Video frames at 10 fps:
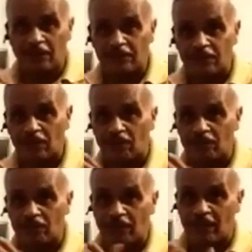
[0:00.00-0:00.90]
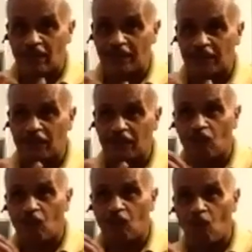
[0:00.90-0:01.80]
So you got to know
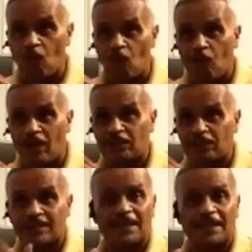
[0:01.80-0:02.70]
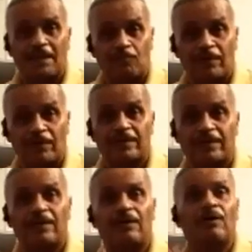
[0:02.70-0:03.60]
what to set up with
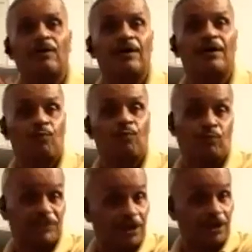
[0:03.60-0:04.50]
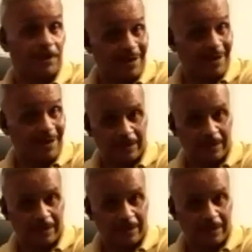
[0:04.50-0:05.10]
what you're gonna play.